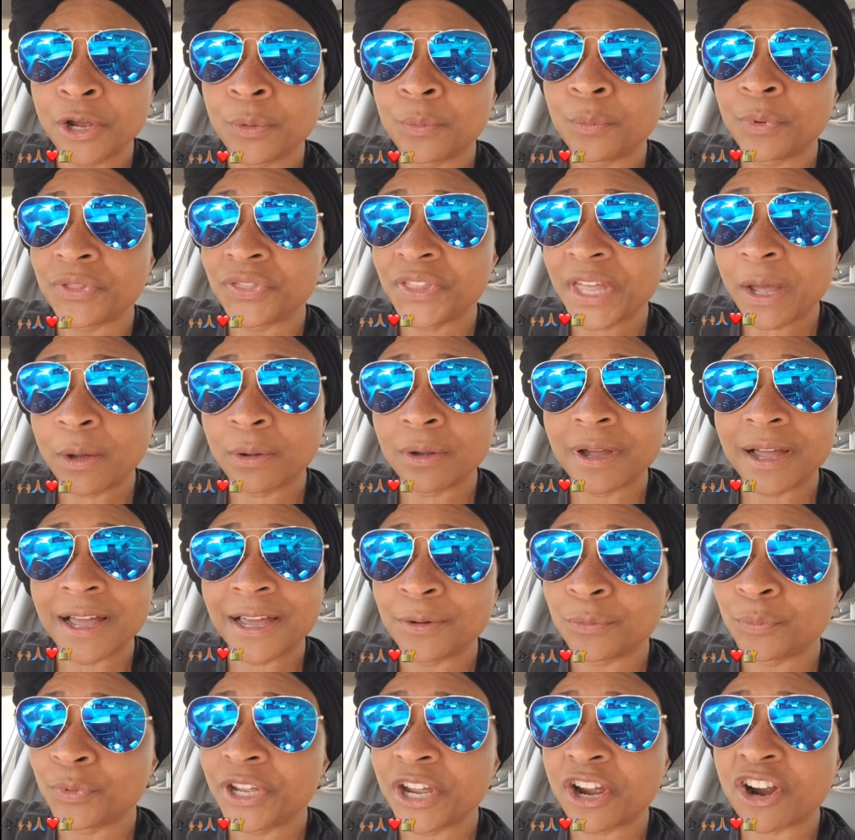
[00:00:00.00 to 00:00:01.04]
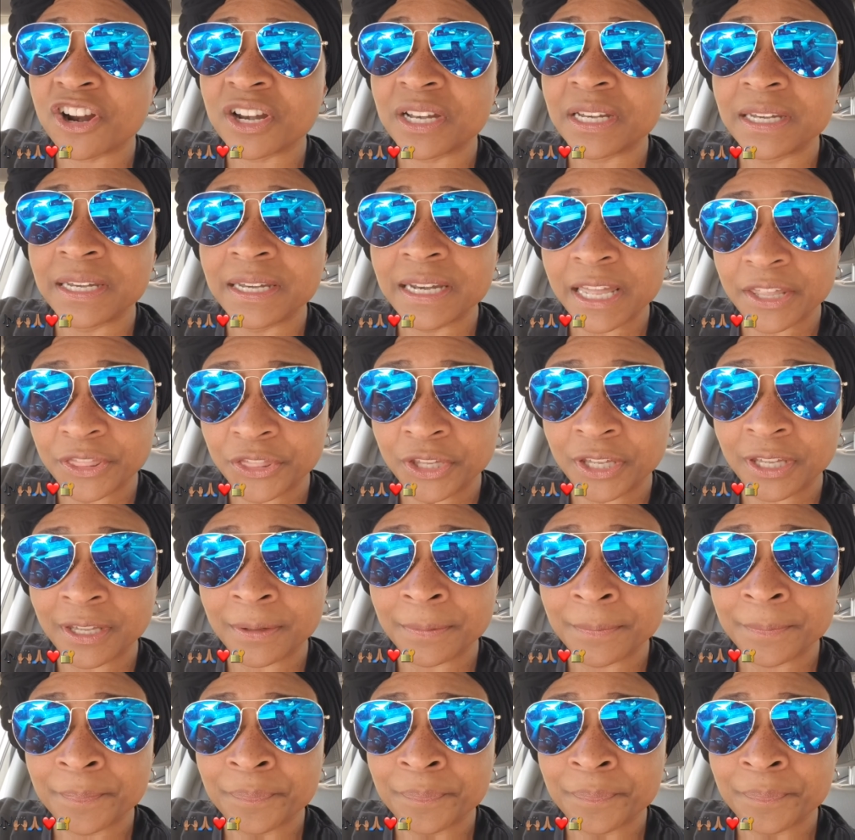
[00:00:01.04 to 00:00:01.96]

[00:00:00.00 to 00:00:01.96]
Without God, we are nothing.